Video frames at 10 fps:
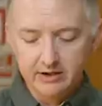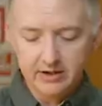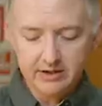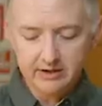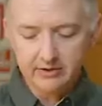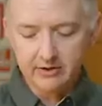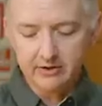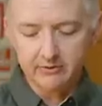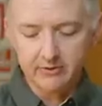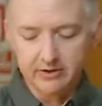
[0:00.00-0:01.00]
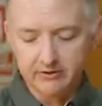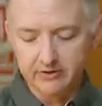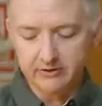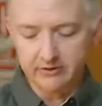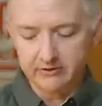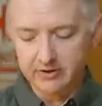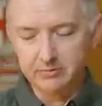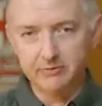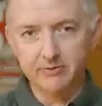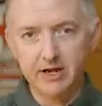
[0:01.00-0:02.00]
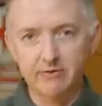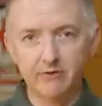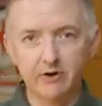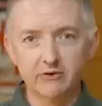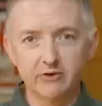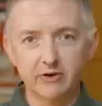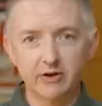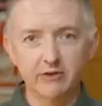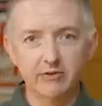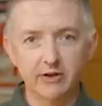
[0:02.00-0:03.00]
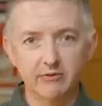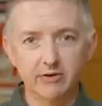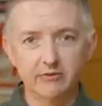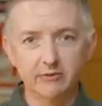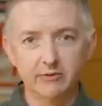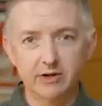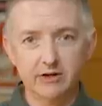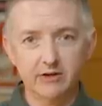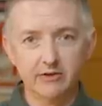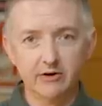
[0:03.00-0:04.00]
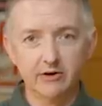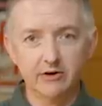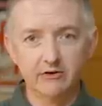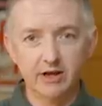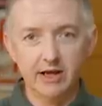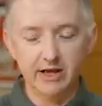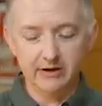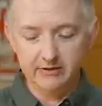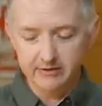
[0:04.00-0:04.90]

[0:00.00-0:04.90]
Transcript: The TT-33 is just a simplified version of that original TT-30 design.